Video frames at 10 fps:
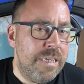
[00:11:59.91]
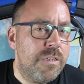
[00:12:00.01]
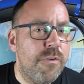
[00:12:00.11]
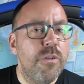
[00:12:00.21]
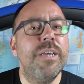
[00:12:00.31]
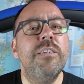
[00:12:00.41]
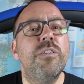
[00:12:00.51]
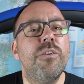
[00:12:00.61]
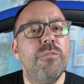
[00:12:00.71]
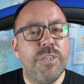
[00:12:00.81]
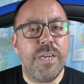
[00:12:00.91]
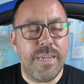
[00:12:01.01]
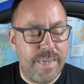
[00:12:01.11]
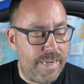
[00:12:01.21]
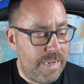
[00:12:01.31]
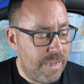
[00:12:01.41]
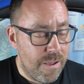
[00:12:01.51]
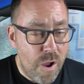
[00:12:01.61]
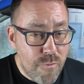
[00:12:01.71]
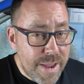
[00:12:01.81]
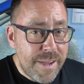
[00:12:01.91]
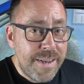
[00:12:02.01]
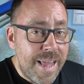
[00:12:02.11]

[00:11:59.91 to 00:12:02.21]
So if you're looking to start your journey, I reckon